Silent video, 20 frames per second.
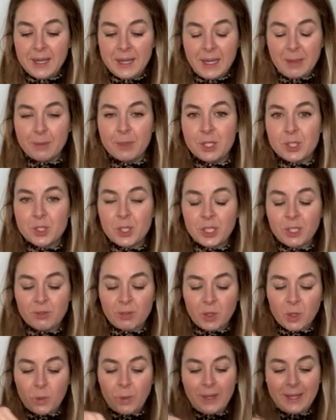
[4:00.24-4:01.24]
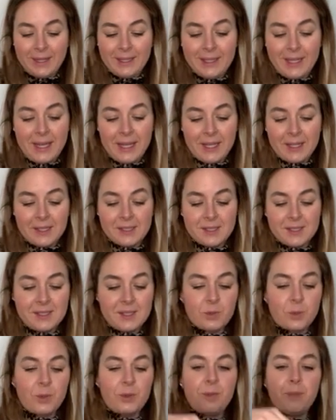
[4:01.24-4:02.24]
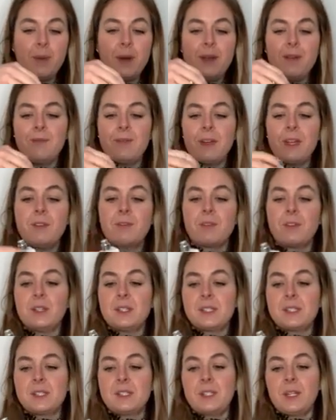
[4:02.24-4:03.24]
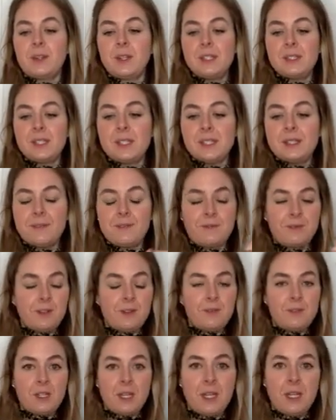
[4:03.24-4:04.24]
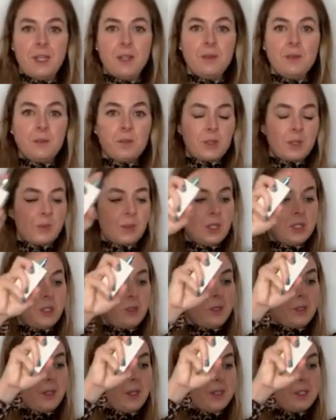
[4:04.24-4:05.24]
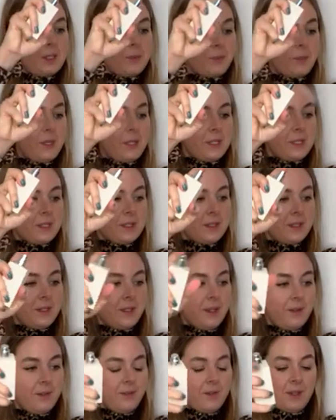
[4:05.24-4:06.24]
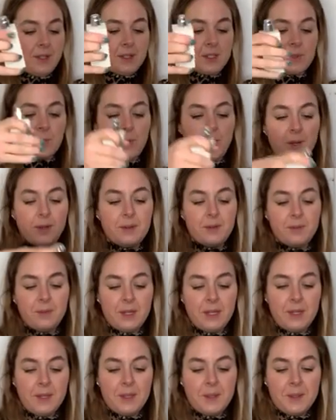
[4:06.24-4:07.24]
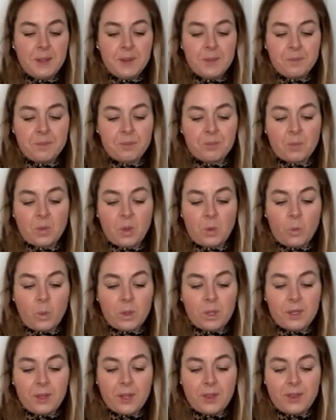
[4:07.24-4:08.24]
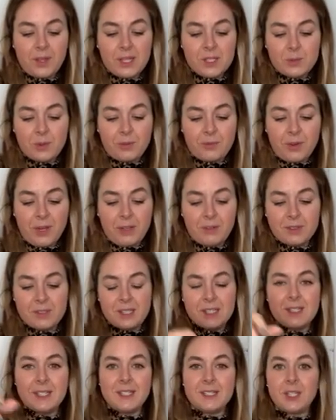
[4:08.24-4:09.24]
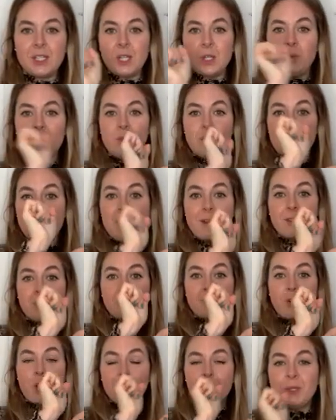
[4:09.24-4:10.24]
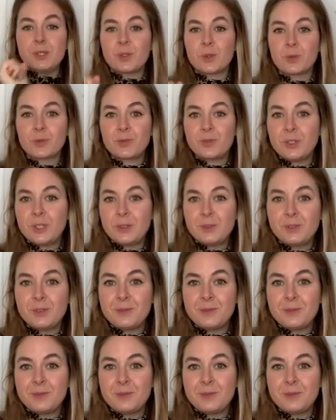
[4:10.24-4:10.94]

I'm going to show you a quick layer because this is one of my favourites. So this is 15. So I'm going to do a spritz of this one. One of the things with fragrances is that you never rub. You